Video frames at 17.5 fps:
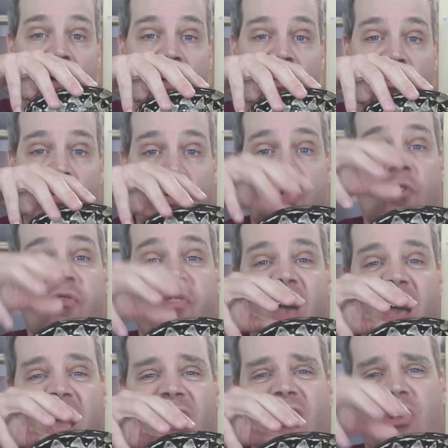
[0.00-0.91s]
So the
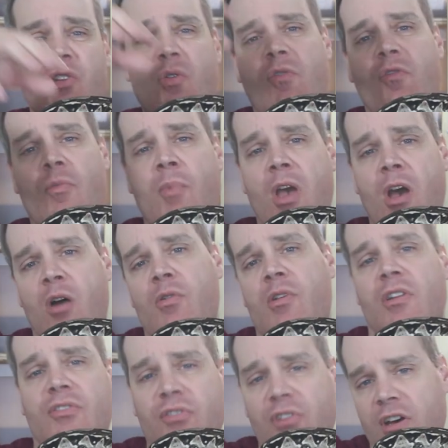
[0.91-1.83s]
fact that you have a male
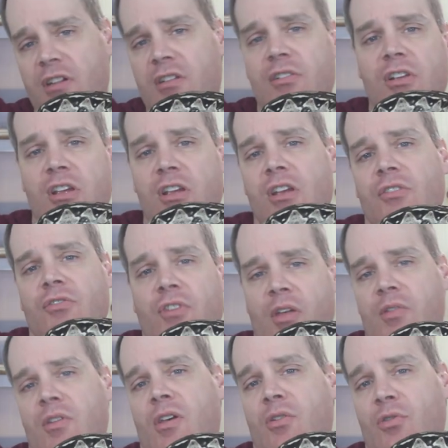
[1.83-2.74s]
that suddenly is
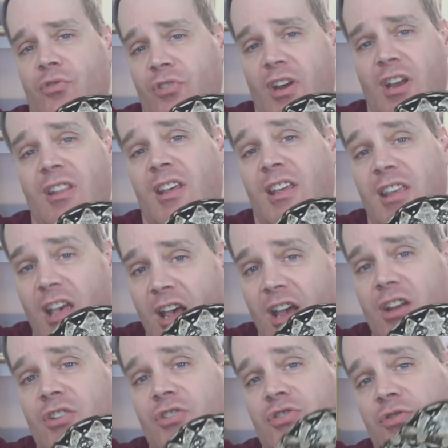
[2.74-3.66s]
on the other side of the
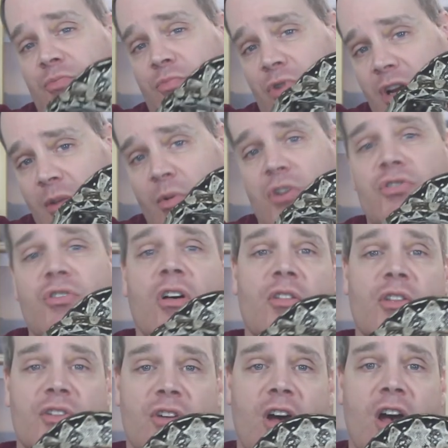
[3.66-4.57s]
cage pretty much all
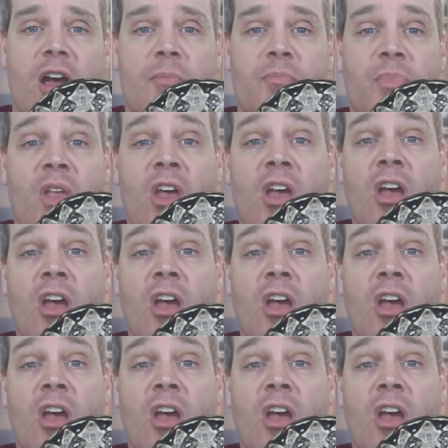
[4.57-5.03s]
the time